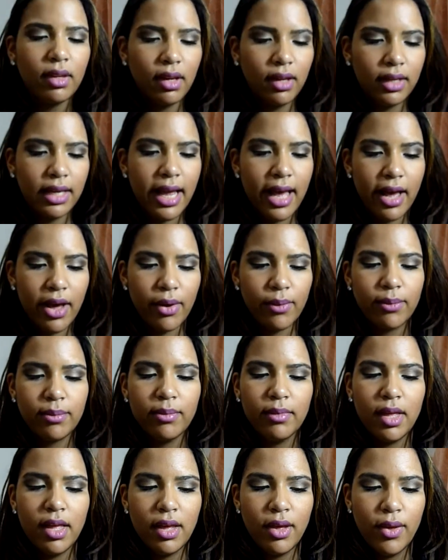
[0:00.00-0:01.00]
Now,
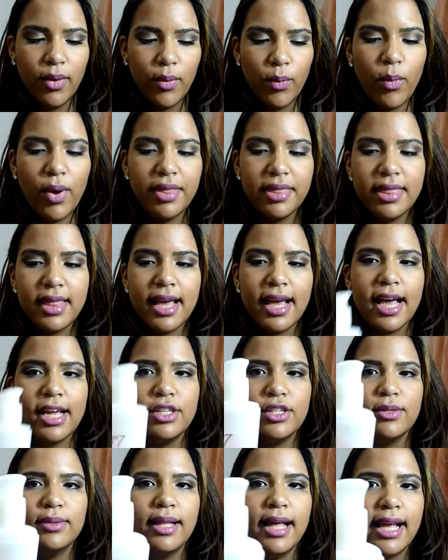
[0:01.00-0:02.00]
one thing I
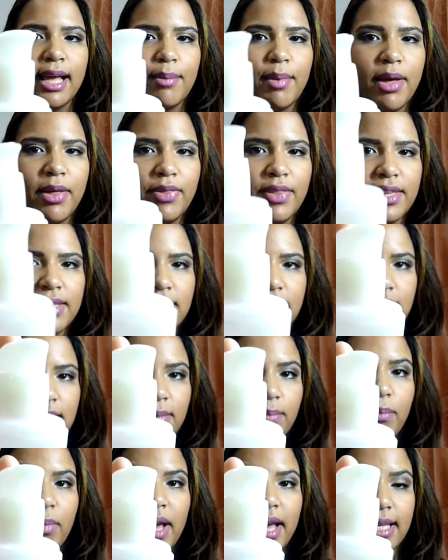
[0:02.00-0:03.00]
do like about this
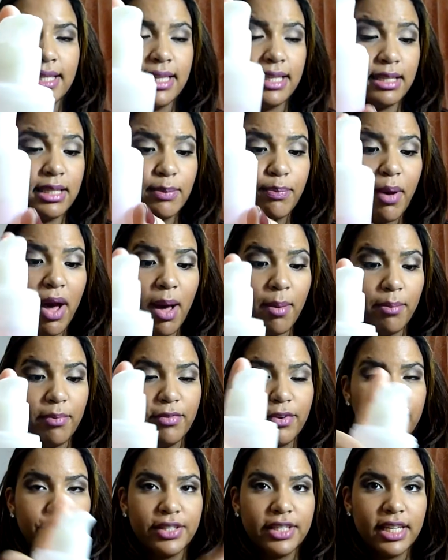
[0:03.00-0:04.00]
is its pump
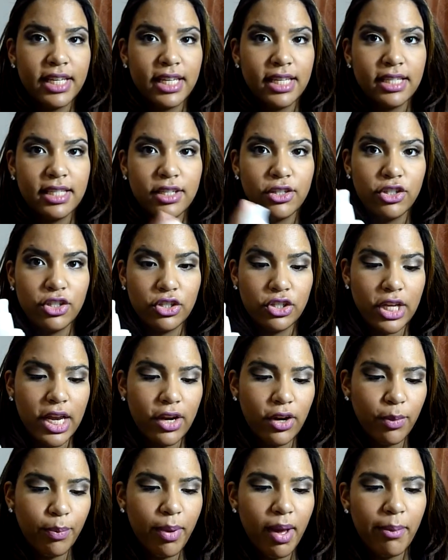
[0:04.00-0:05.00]
versus the Shisedo
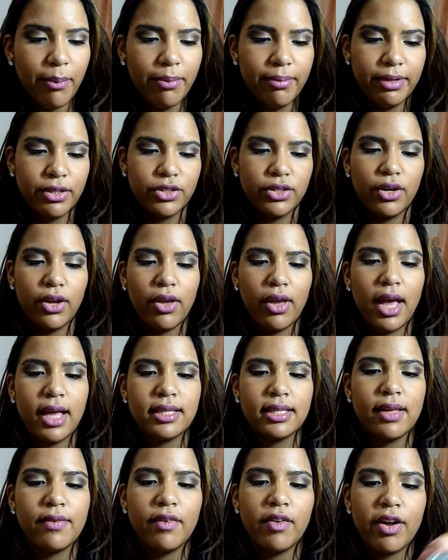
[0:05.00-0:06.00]
pump. Let me show you guys
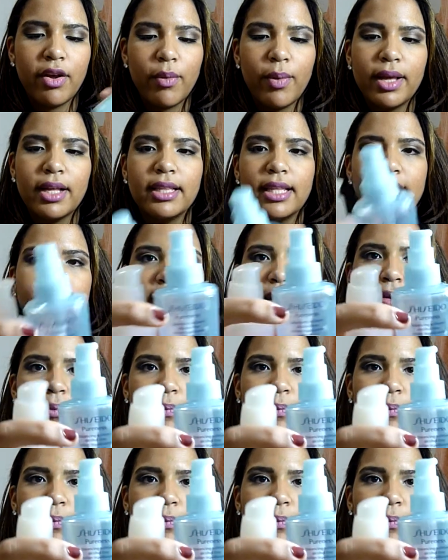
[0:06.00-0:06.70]
that very quickly.